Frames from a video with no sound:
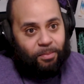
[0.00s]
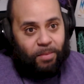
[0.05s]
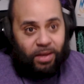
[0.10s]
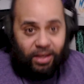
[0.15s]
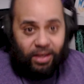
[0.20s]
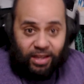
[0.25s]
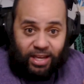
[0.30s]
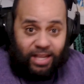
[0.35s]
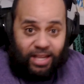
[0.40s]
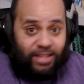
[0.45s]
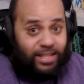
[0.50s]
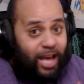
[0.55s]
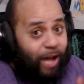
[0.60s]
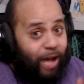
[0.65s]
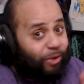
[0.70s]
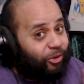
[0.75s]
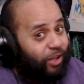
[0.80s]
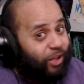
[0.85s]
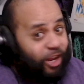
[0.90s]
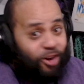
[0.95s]
McKee's
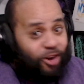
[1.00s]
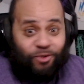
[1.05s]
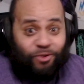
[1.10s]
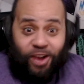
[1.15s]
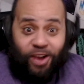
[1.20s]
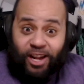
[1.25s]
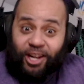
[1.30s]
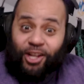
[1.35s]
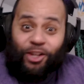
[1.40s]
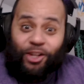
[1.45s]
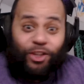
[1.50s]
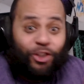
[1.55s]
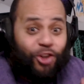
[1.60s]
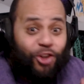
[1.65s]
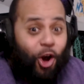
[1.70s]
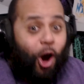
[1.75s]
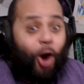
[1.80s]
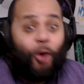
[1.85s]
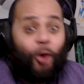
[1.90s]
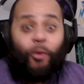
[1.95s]
out there ready to
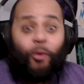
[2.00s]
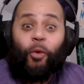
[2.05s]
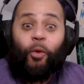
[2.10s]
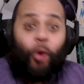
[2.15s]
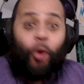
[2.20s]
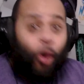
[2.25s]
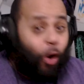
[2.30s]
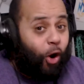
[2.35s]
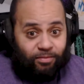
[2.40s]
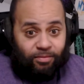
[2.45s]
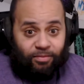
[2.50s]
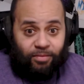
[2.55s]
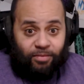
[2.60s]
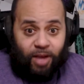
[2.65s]
start war.